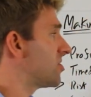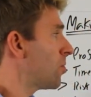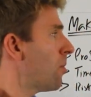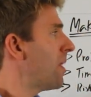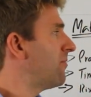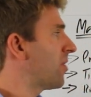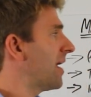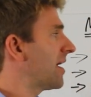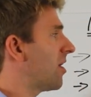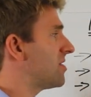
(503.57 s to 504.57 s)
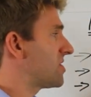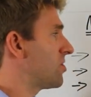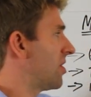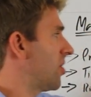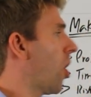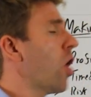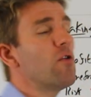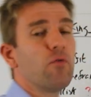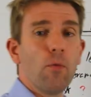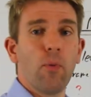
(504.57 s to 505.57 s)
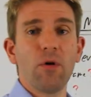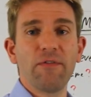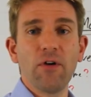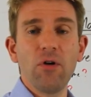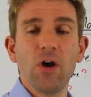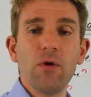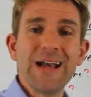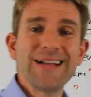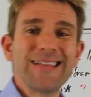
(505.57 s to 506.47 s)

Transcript: So one way of looking at it, guys, is look at your overall portfolio,